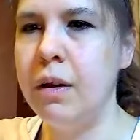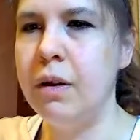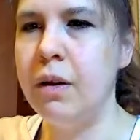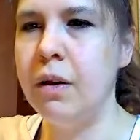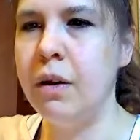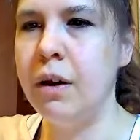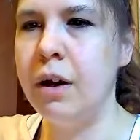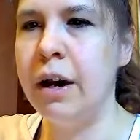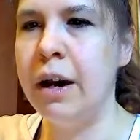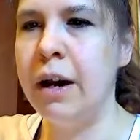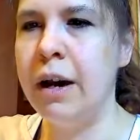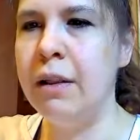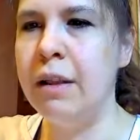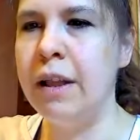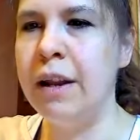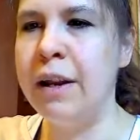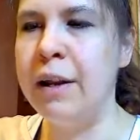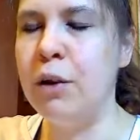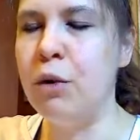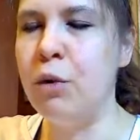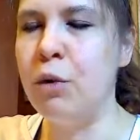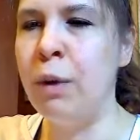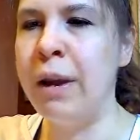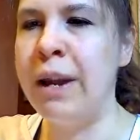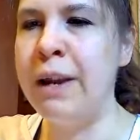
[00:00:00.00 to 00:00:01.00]
Good.
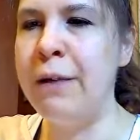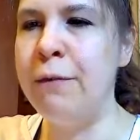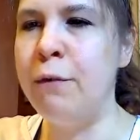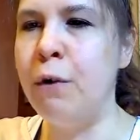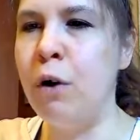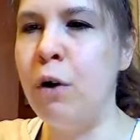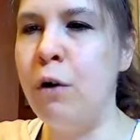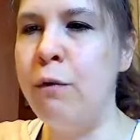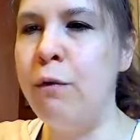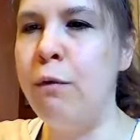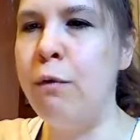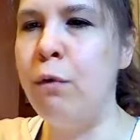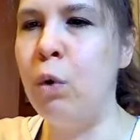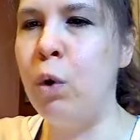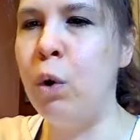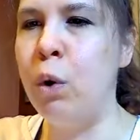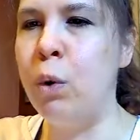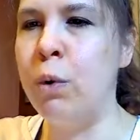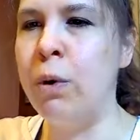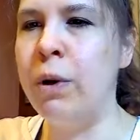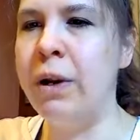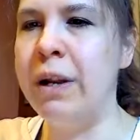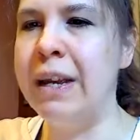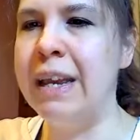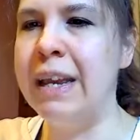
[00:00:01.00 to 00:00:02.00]
Letting your weight fall
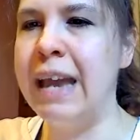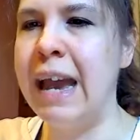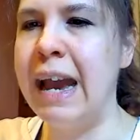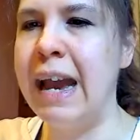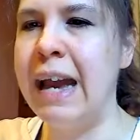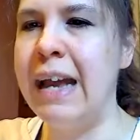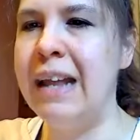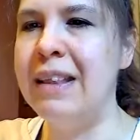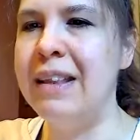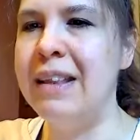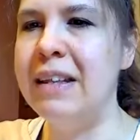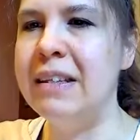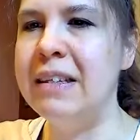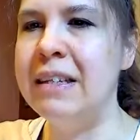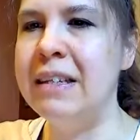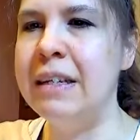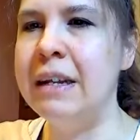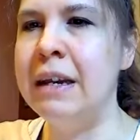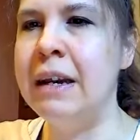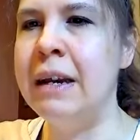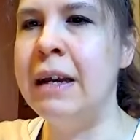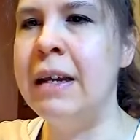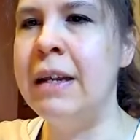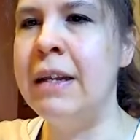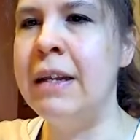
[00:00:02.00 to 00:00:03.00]
forward again. That's it,
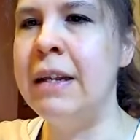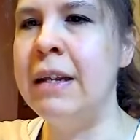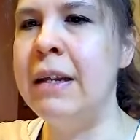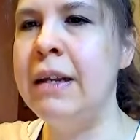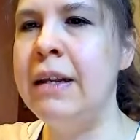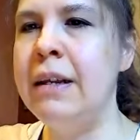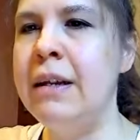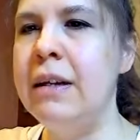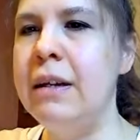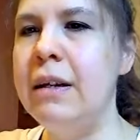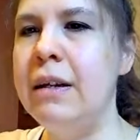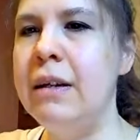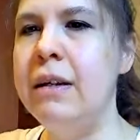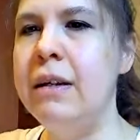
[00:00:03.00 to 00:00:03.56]
Heidi.